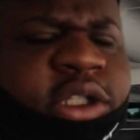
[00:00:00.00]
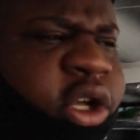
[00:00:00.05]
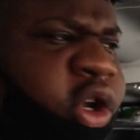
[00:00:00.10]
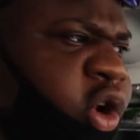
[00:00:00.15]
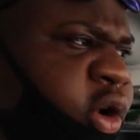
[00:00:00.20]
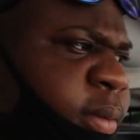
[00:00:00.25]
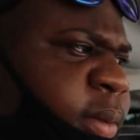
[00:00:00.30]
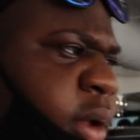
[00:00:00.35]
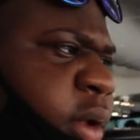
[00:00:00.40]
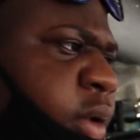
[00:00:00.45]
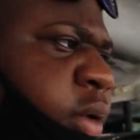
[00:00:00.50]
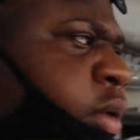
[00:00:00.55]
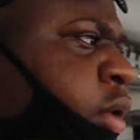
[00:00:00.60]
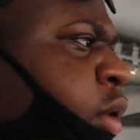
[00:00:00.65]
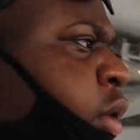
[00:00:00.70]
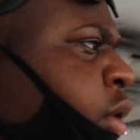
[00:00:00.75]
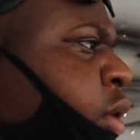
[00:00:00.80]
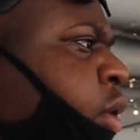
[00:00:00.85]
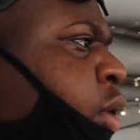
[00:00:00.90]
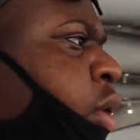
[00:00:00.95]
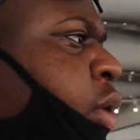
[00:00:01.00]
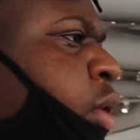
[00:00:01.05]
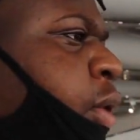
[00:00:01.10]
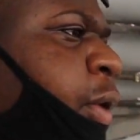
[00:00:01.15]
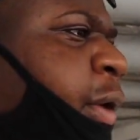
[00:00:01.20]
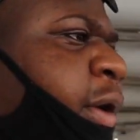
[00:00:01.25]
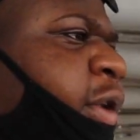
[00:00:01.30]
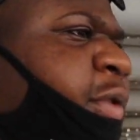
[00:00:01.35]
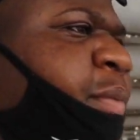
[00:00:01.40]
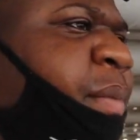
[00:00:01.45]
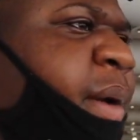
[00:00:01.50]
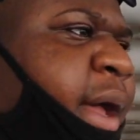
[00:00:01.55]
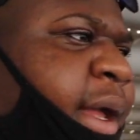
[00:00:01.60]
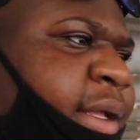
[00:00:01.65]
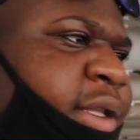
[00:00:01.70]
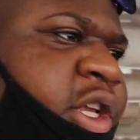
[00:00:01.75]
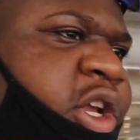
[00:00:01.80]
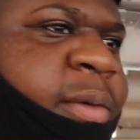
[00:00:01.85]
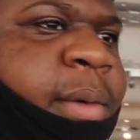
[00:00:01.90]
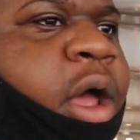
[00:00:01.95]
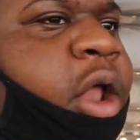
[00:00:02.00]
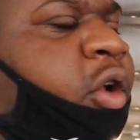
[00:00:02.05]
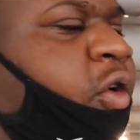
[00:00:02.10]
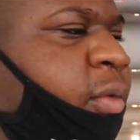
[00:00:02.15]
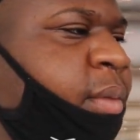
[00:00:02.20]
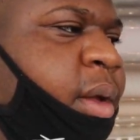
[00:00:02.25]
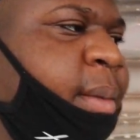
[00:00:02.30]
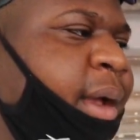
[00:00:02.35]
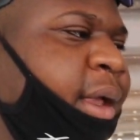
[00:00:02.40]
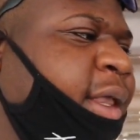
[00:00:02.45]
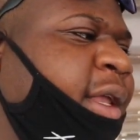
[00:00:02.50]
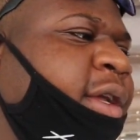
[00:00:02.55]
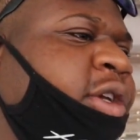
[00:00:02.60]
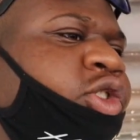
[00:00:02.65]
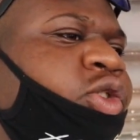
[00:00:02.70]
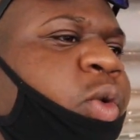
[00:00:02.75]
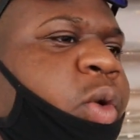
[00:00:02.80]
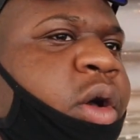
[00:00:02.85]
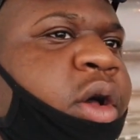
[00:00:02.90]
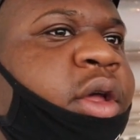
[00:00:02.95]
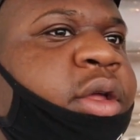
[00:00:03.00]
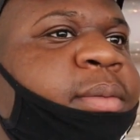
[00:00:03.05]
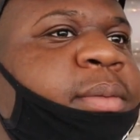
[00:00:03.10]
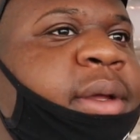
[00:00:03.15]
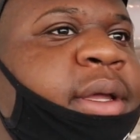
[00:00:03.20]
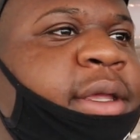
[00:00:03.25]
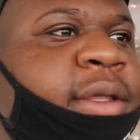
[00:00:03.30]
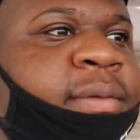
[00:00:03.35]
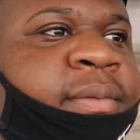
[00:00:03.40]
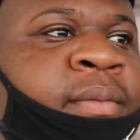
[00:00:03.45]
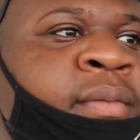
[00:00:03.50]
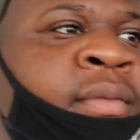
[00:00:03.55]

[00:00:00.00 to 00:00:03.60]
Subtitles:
turbo, or it's bi-turbo, I don't remember, I think it's quad, but